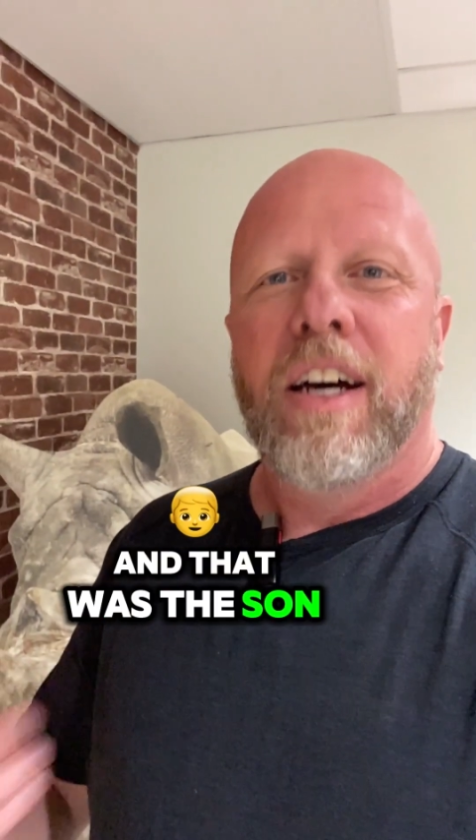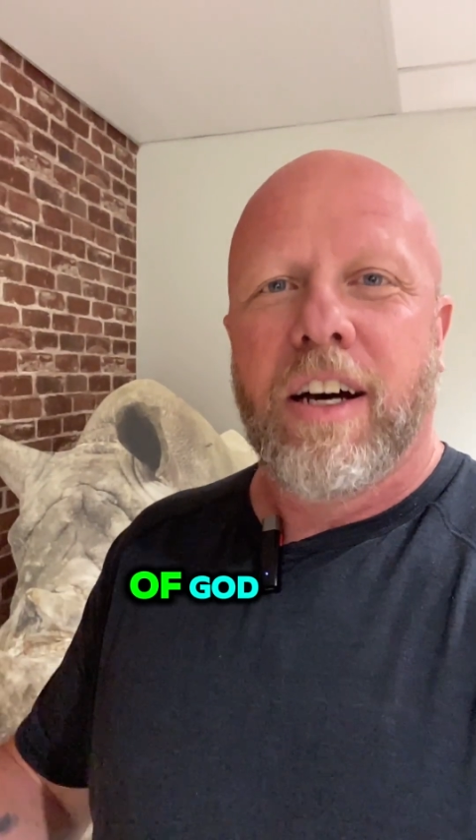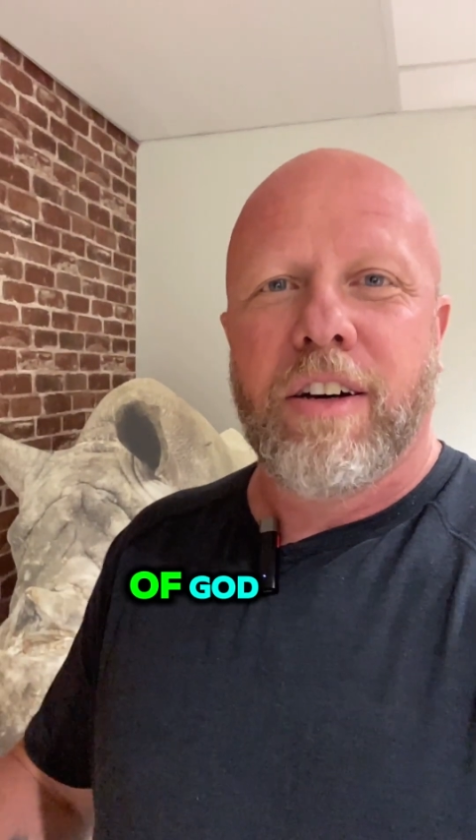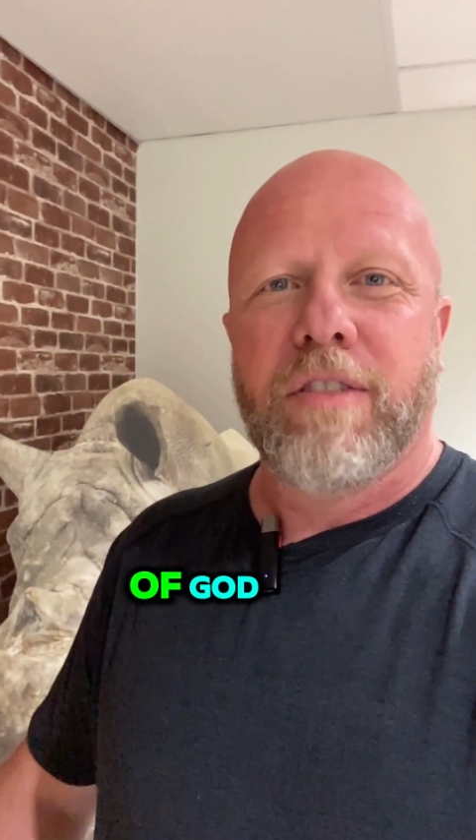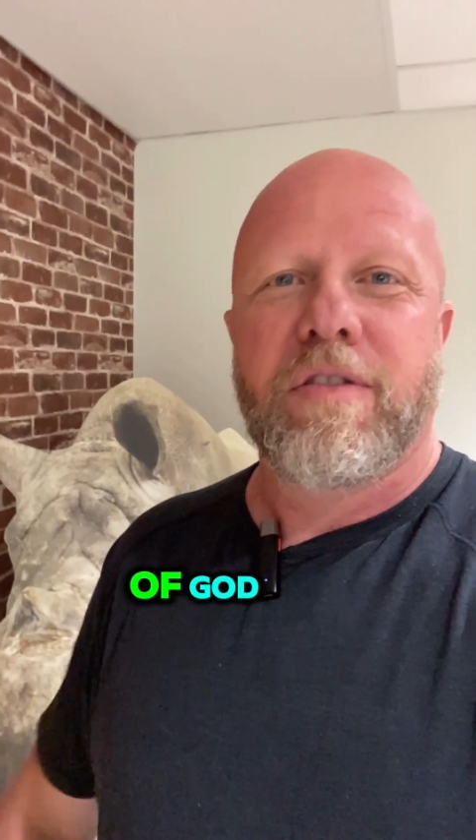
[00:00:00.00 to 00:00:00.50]

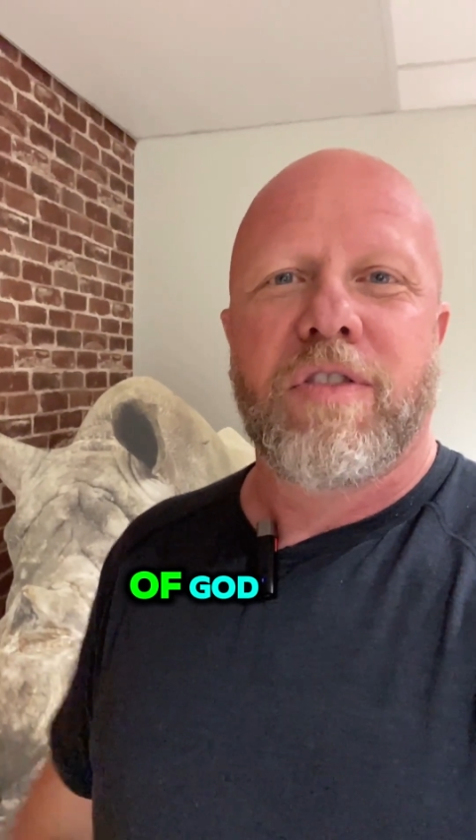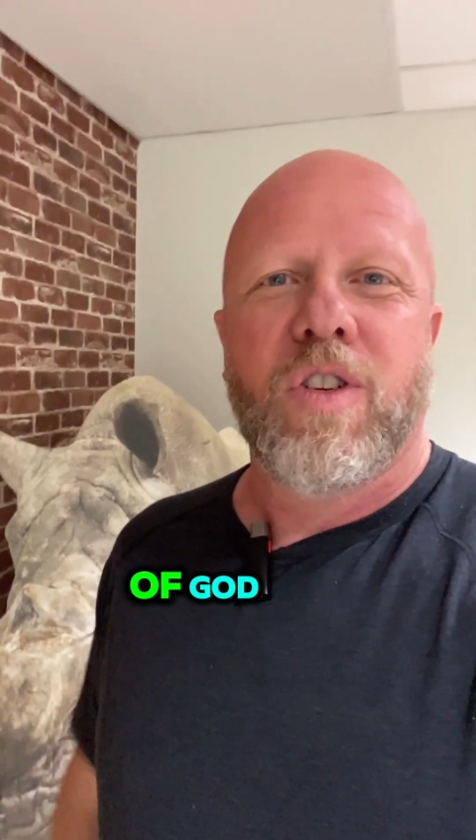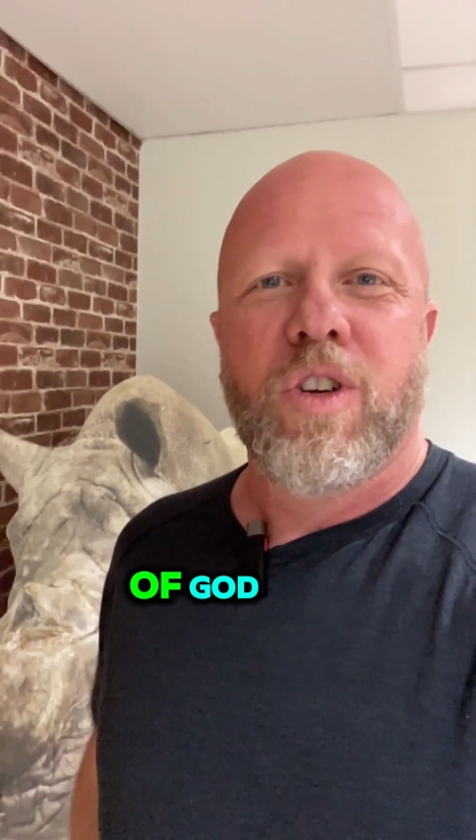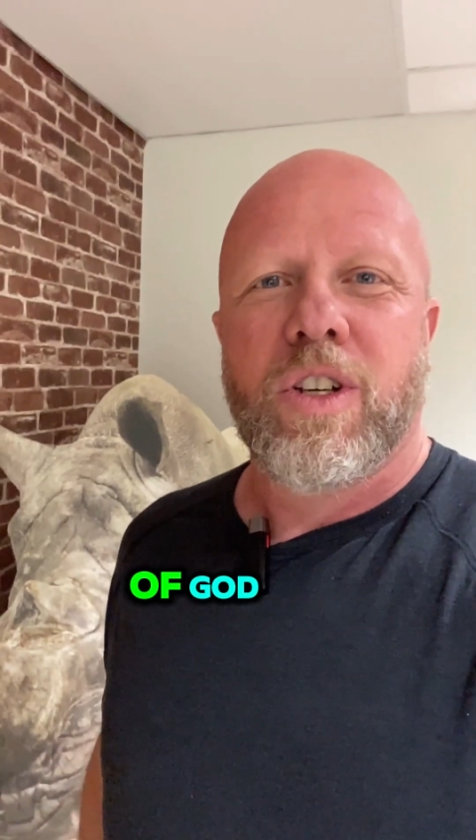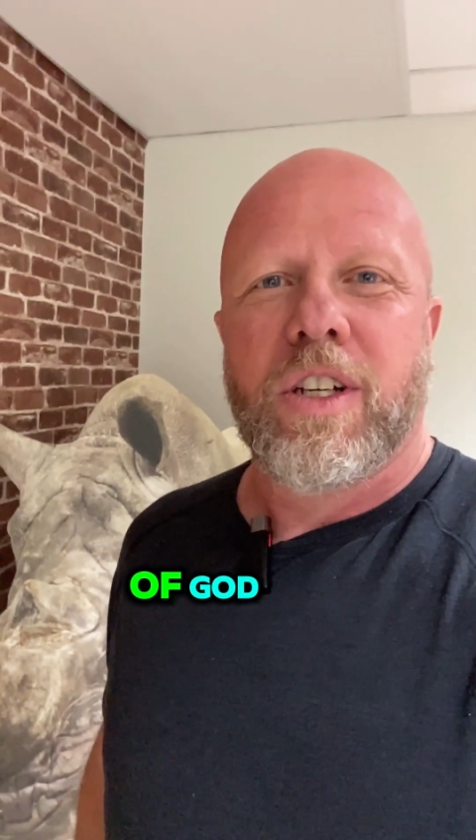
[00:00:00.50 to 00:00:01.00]
of
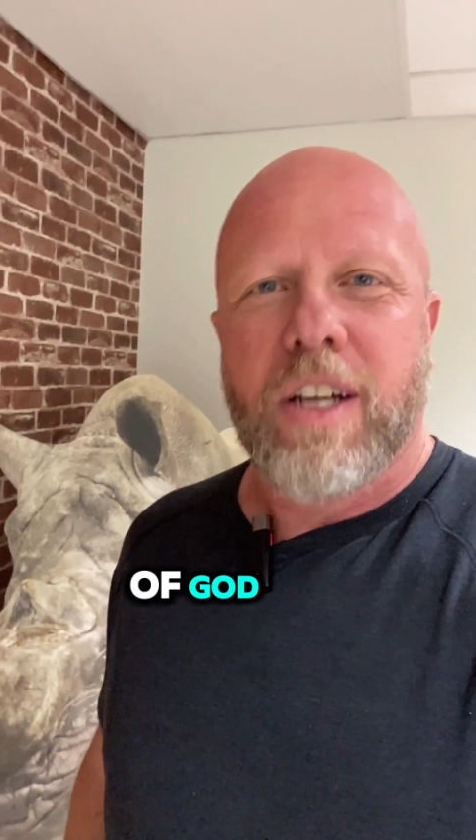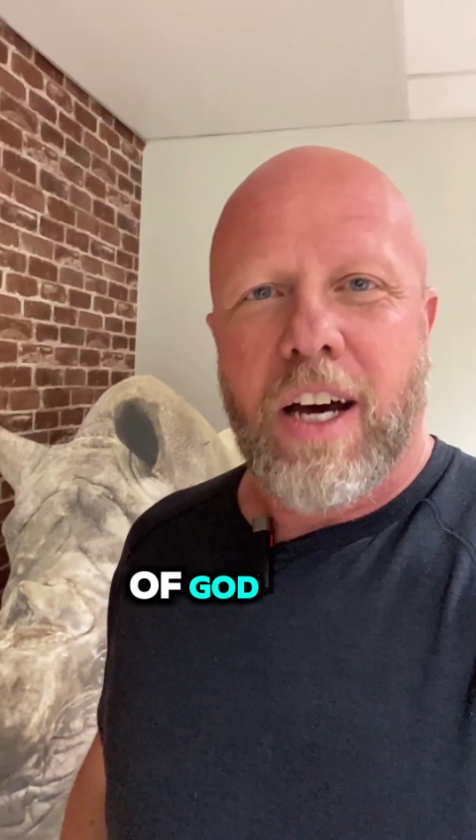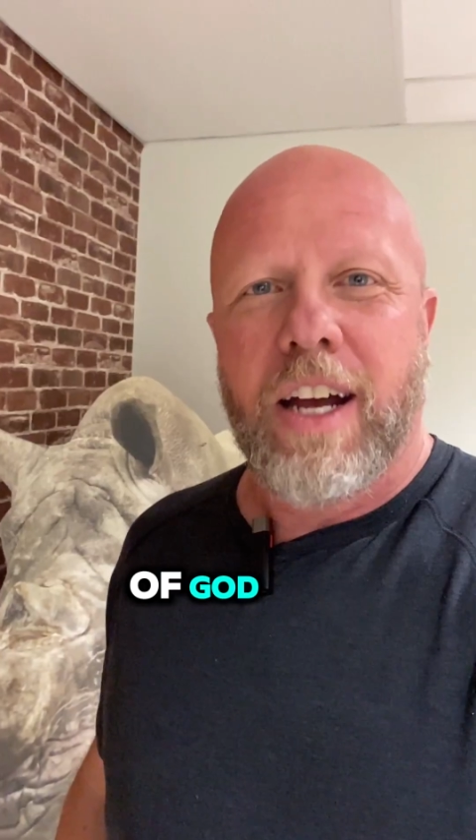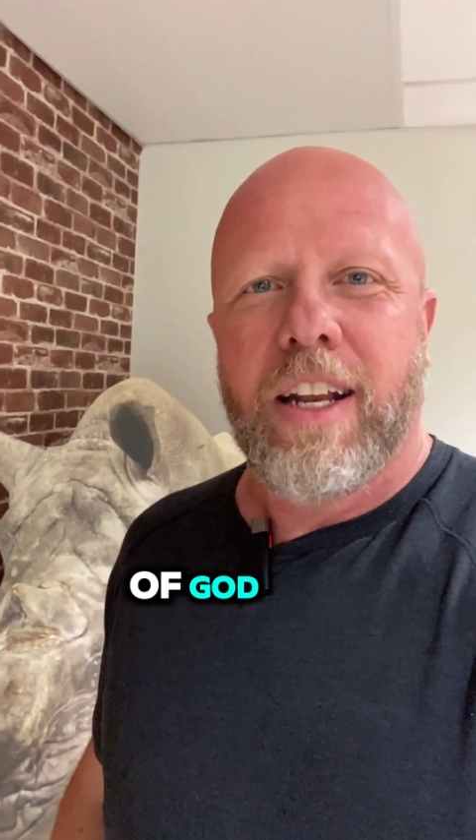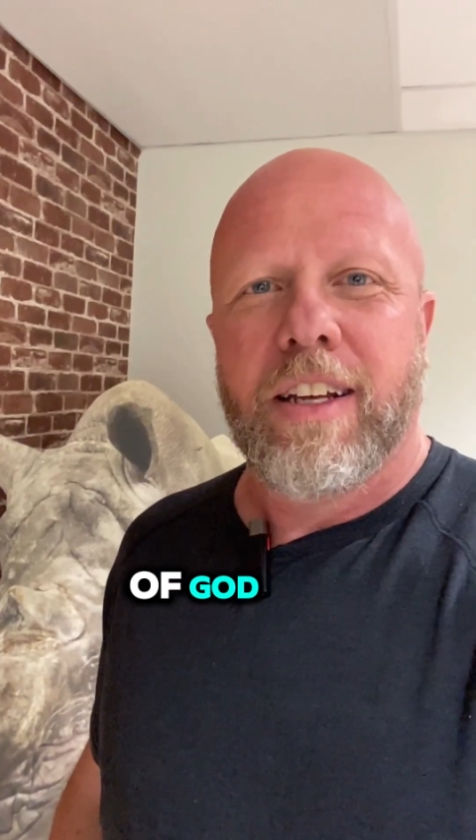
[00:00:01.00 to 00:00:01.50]

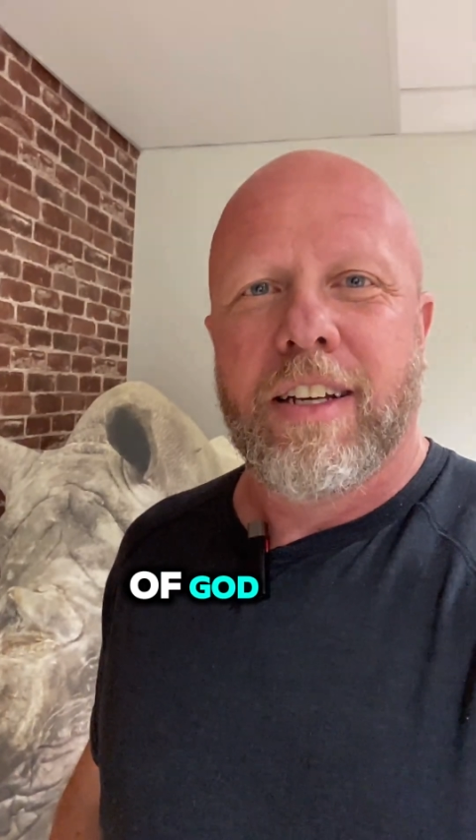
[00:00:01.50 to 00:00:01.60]
God.